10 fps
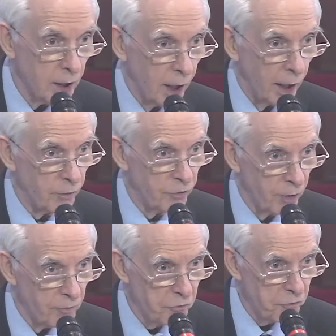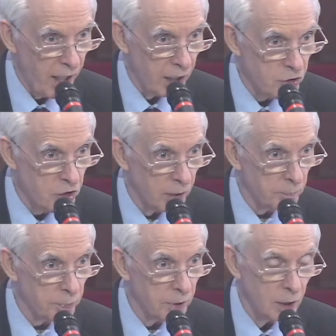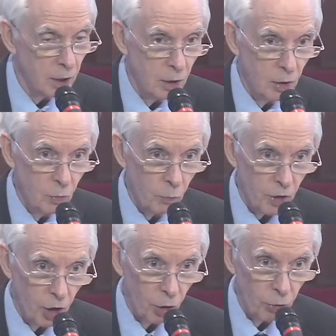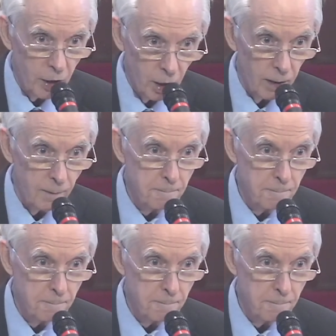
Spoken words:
and from fellowship with the Holy God.